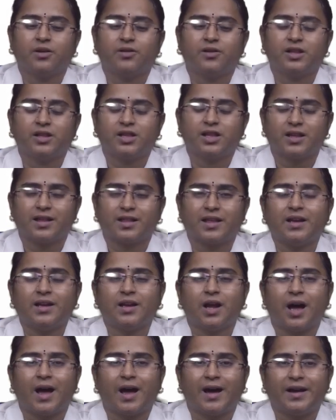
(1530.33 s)
which is
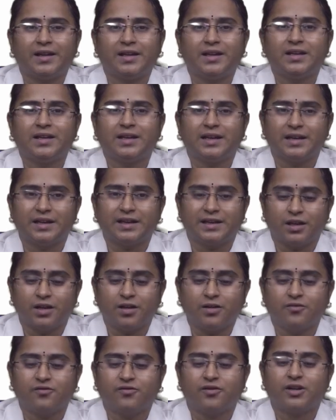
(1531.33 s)
an ideal
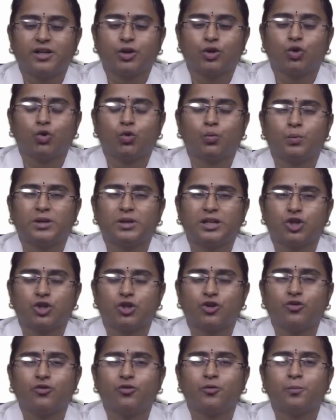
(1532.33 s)
area for
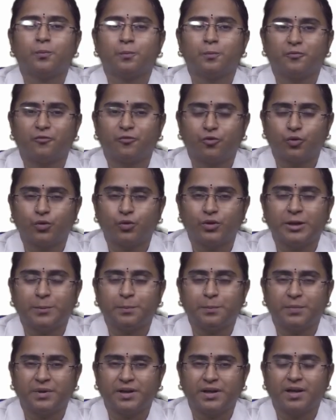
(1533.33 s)
accumulation of food
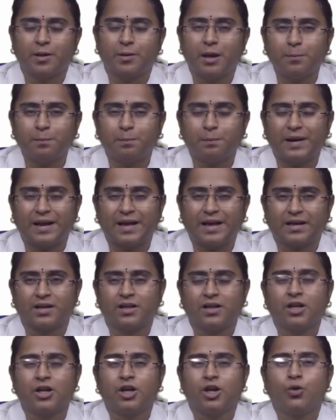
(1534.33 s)
debris and
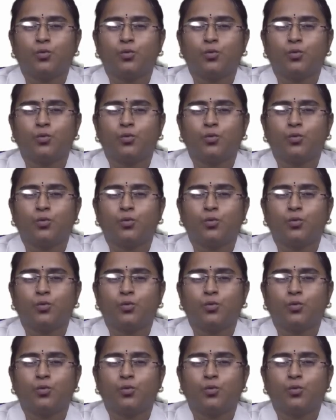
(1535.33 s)
plaque,